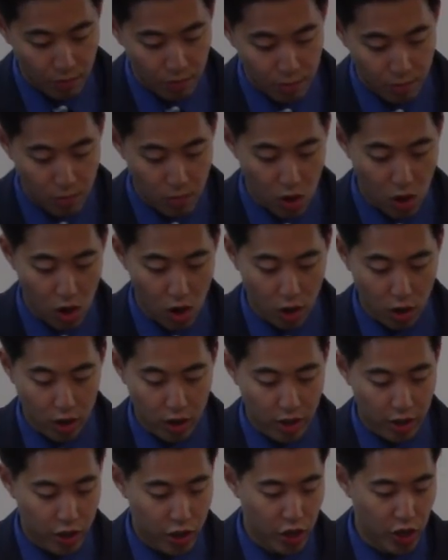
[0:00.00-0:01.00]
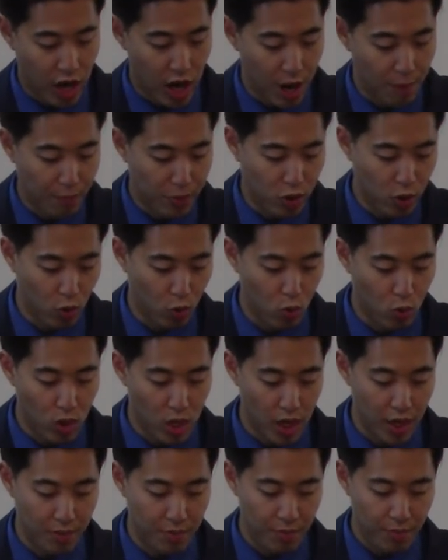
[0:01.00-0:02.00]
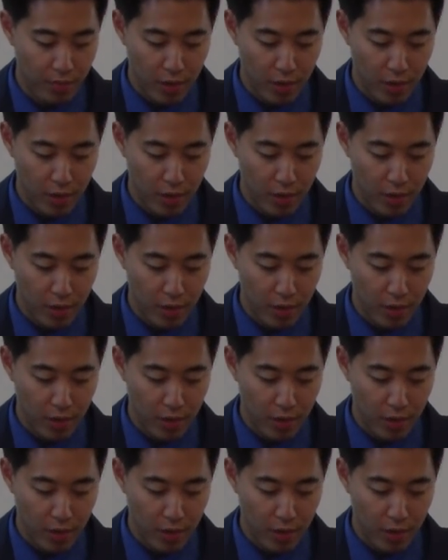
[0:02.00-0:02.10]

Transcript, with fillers: Mark chapter 1.